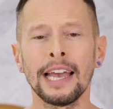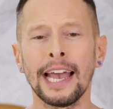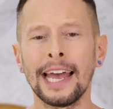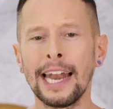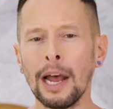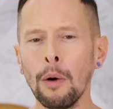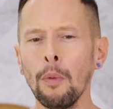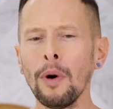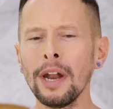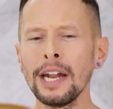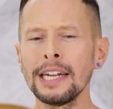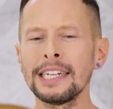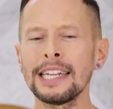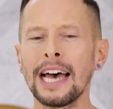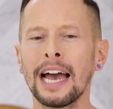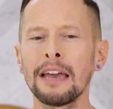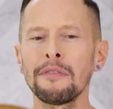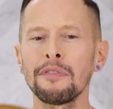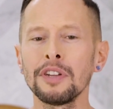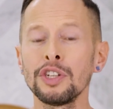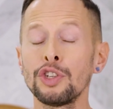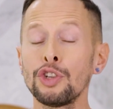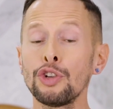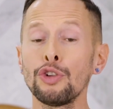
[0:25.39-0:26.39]
and I want to
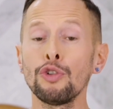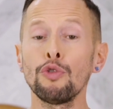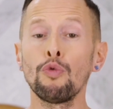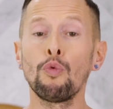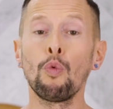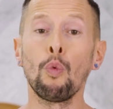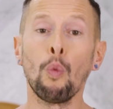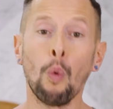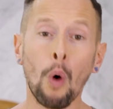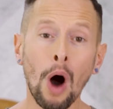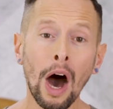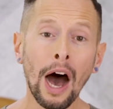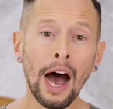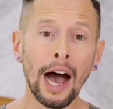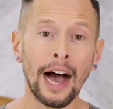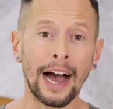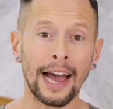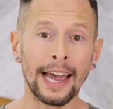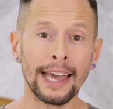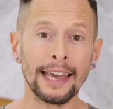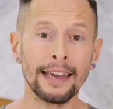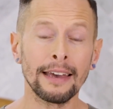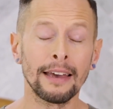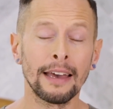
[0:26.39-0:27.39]
dive into
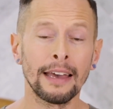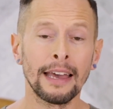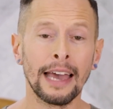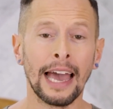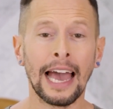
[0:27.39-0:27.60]
why